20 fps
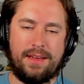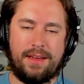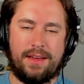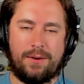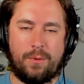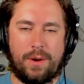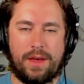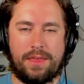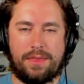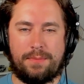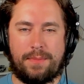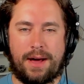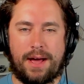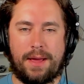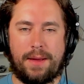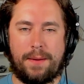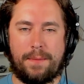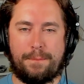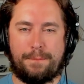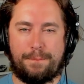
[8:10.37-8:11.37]
with
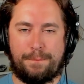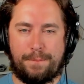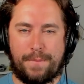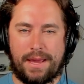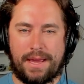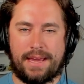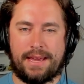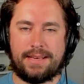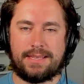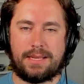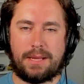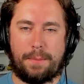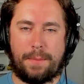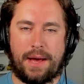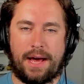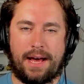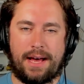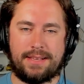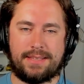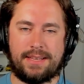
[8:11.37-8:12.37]
my biggest
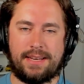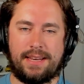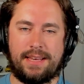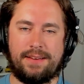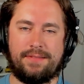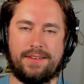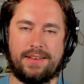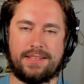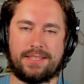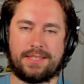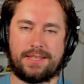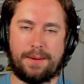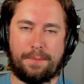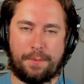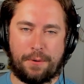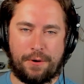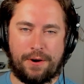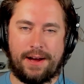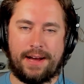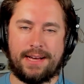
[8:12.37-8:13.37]
positive
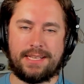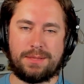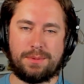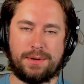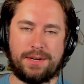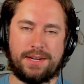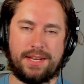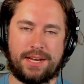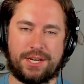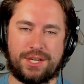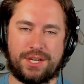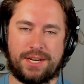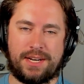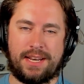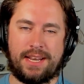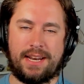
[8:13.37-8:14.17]
surprise prediction,